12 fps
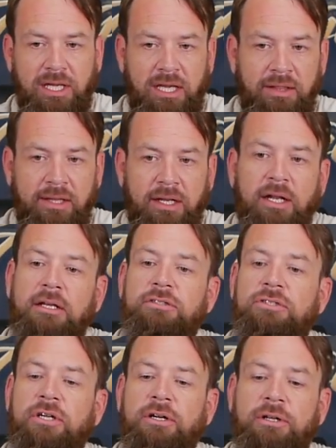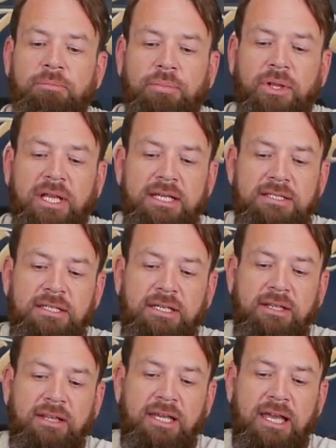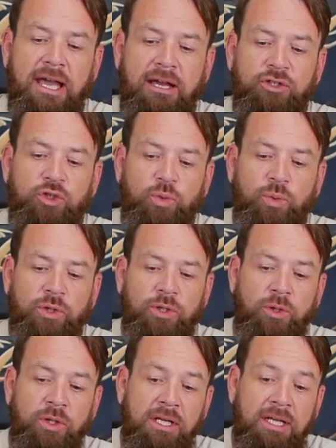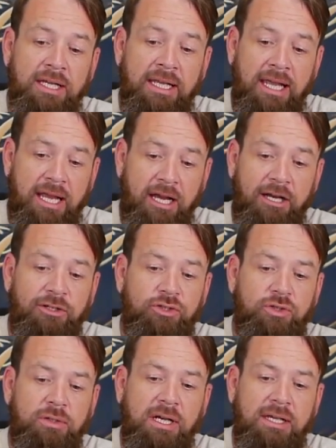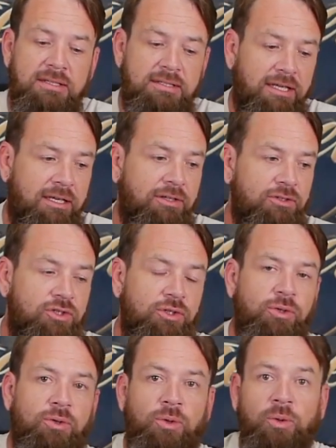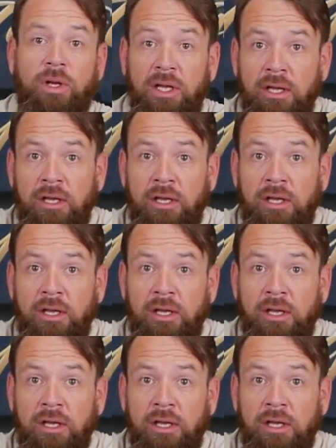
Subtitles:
and then I started placing the actual hair strands into